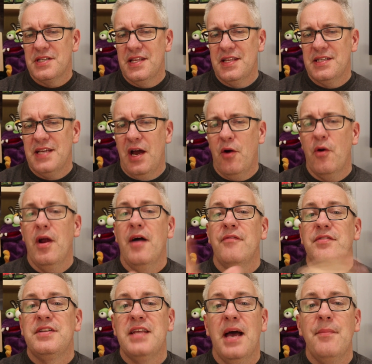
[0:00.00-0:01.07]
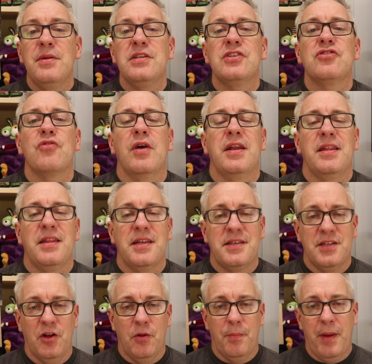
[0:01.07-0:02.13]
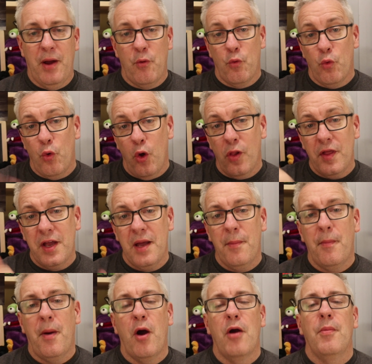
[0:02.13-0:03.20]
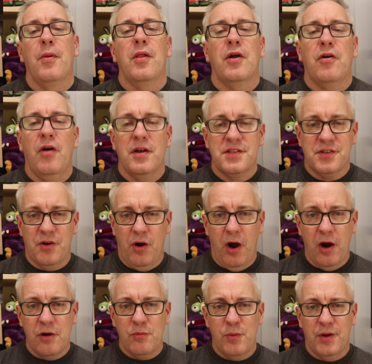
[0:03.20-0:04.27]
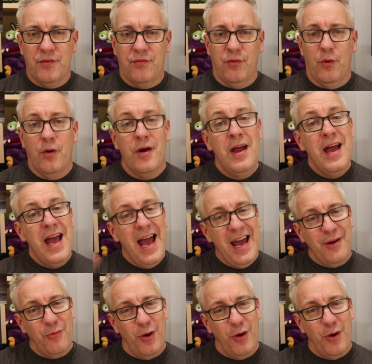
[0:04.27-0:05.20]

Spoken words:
in the tower have demonstrated the tilt by rolling a marble across their hardwood floor and